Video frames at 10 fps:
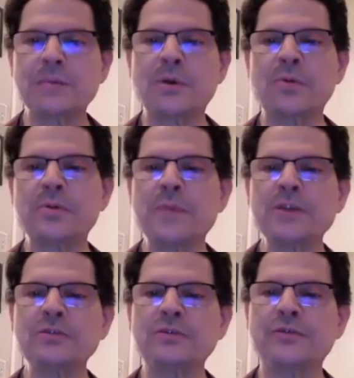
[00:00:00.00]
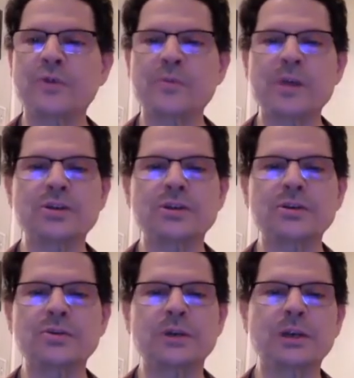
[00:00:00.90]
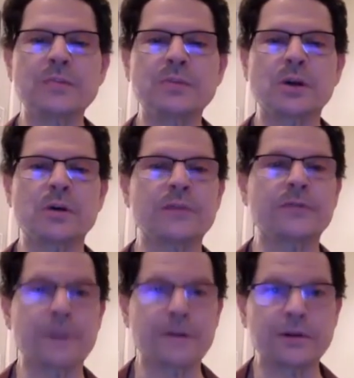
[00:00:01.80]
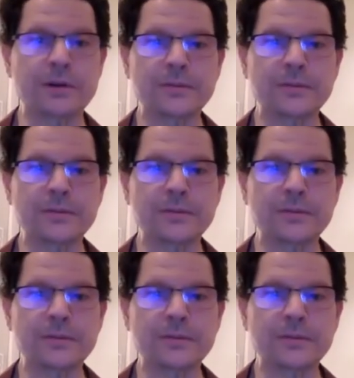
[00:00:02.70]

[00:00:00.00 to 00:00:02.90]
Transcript: But with mental formations, we can keep it going forever.